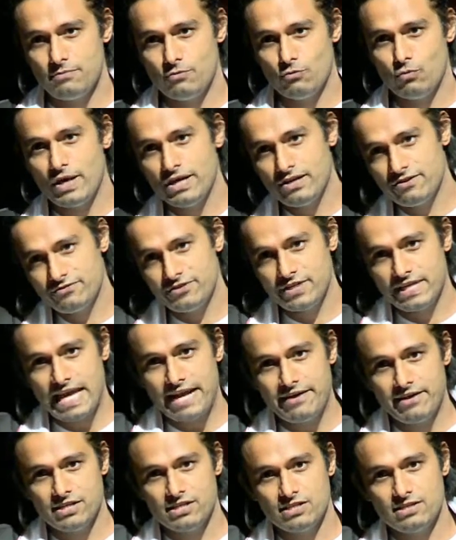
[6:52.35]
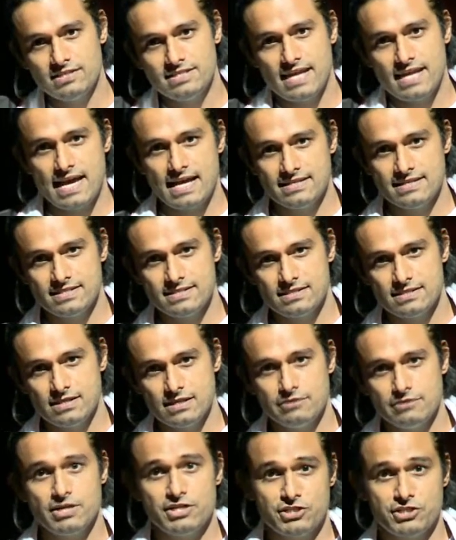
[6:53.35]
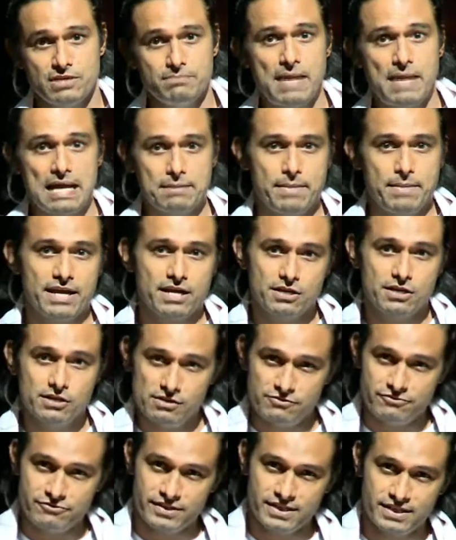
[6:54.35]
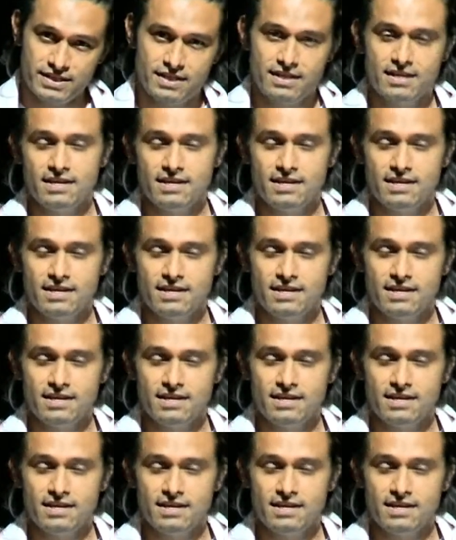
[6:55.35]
one of the characters has a Russian backpacker girlfriend.